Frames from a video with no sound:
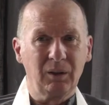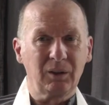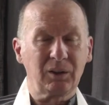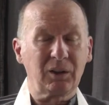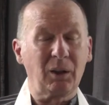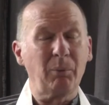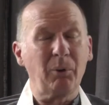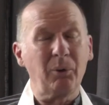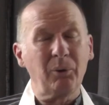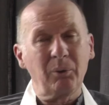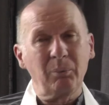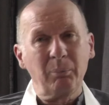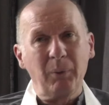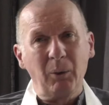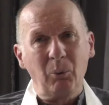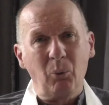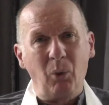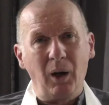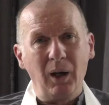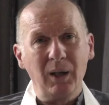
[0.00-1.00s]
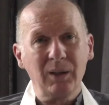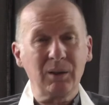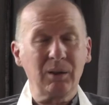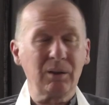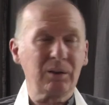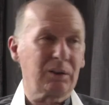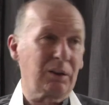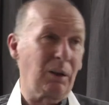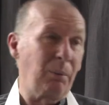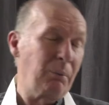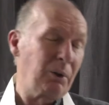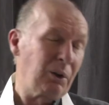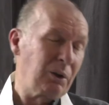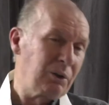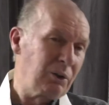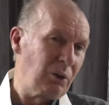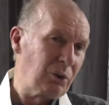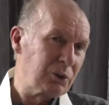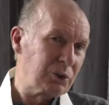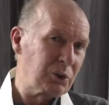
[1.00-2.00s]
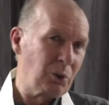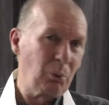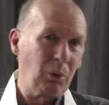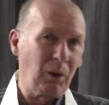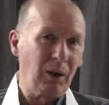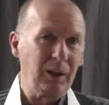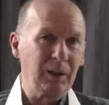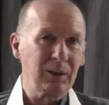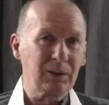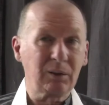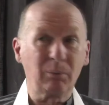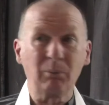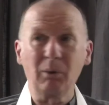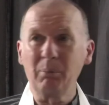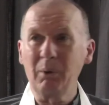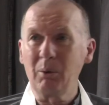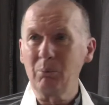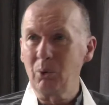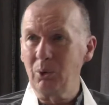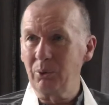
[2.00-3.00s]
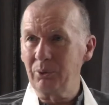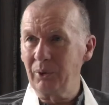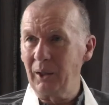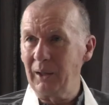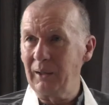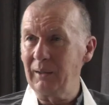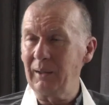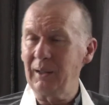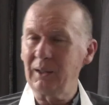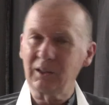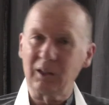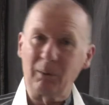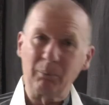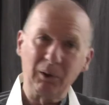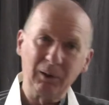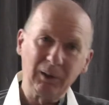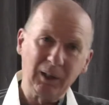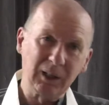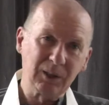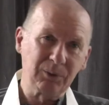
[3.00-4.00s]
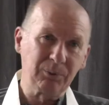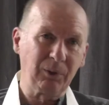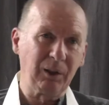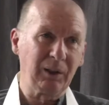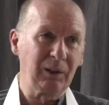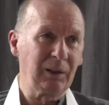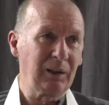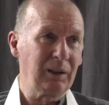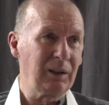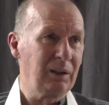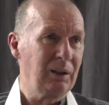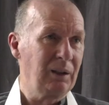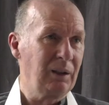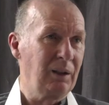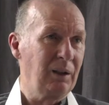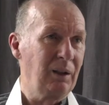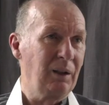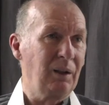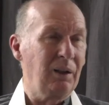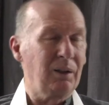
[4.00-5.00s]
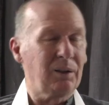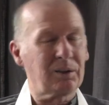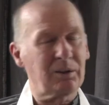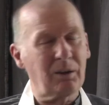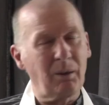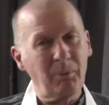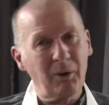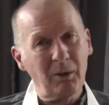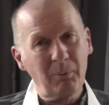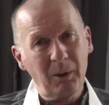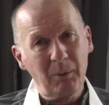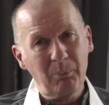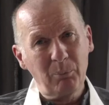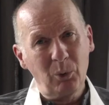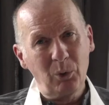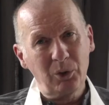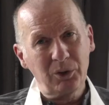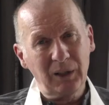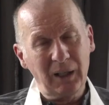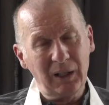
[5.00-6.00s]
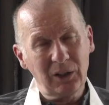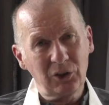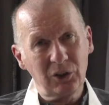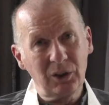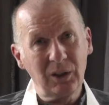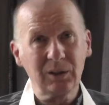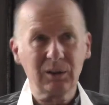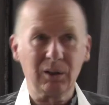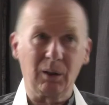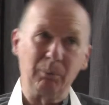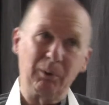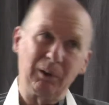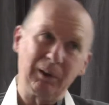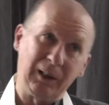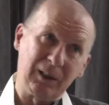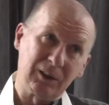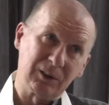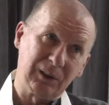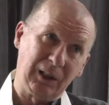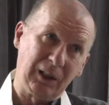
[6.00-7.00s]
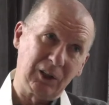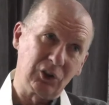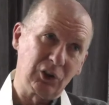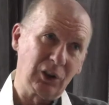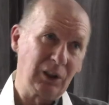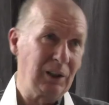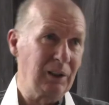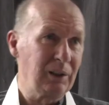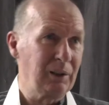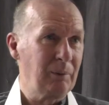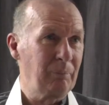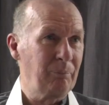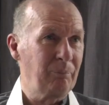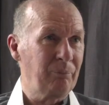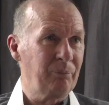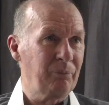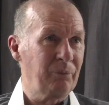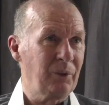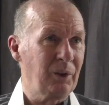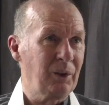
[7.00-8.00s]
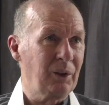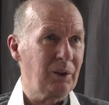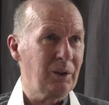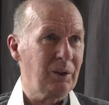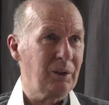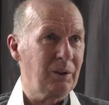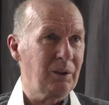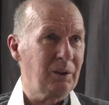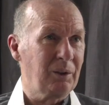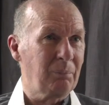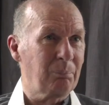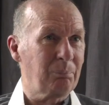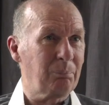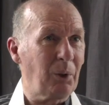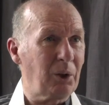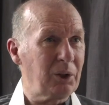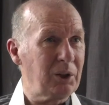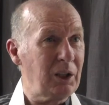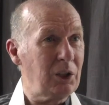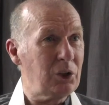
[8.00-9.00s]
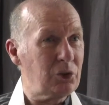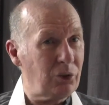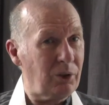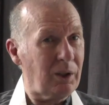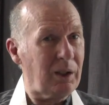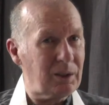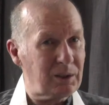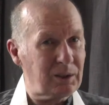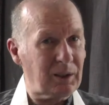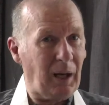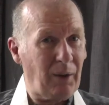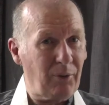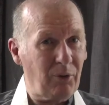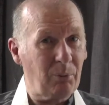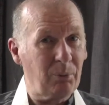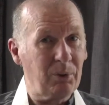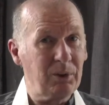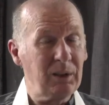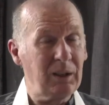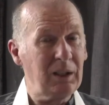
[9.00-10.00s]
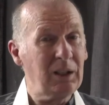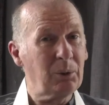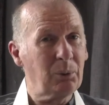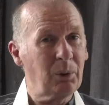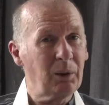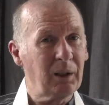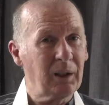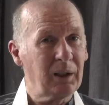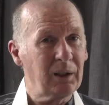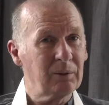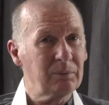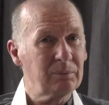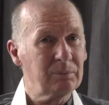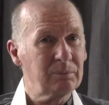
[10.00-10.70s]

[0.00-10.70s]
Some are a bit wiser, some are not so wise. Some are a bit more friendly, some are less friendly. Some are a bit more tetchy, some are less tetchy. But he treats everybody equally.